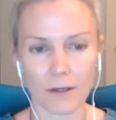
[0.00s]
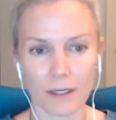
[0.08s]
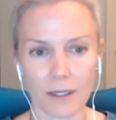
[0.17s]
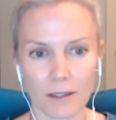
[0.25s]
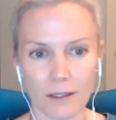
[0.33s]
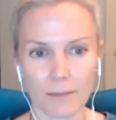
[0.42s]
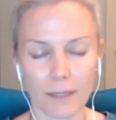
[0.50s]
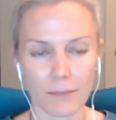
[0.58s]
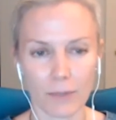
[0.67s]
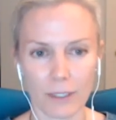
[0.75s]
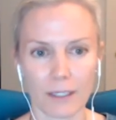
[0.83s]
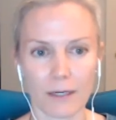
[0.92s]
And I think by
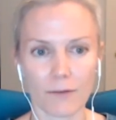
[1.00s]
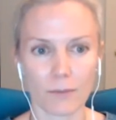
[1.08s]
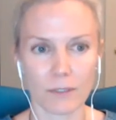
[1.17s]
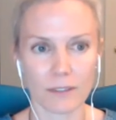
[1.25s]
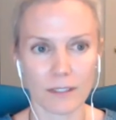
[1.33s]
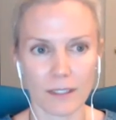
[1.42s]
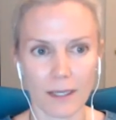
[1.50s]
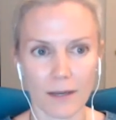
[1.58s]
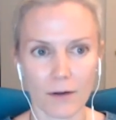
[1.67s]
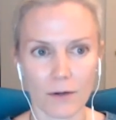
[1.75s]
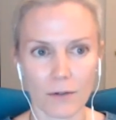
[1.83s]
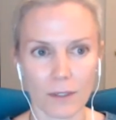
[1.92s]
bringing everyone
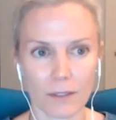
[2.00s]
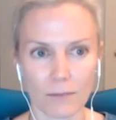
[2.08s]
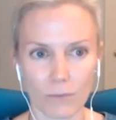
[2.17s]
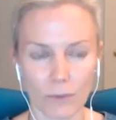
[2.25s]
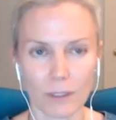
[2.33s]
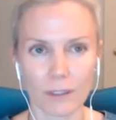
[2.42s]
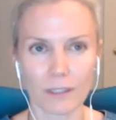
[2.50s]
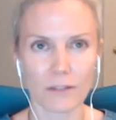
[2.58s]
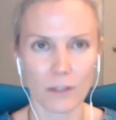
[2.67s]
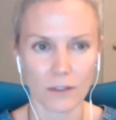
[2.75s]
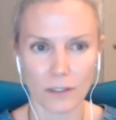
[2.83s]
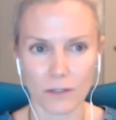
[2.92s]
together, you can really
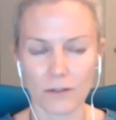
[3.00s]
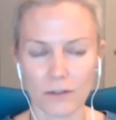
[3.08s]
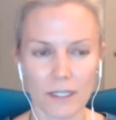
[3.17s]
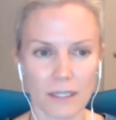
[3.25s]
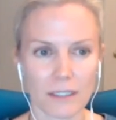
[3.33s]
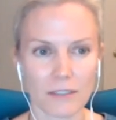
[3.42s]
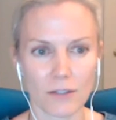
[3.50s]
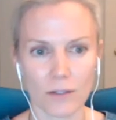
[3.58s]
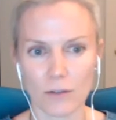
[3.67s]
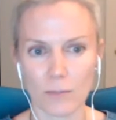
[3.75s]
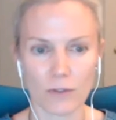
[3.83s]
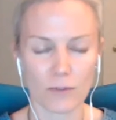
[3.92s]
start to understand each
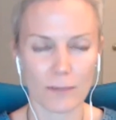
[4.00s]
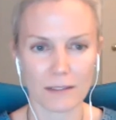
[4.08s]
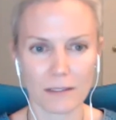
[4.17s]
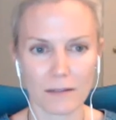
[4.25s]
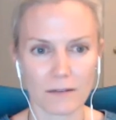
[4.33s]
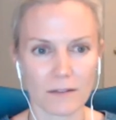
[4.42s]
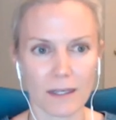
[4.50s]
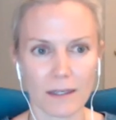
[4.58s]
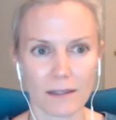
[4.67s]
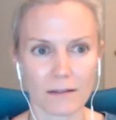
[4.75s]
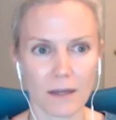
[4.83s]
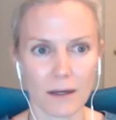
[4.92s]
other's perspectives
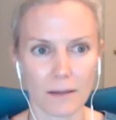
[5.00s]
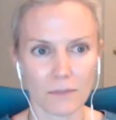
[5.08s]
and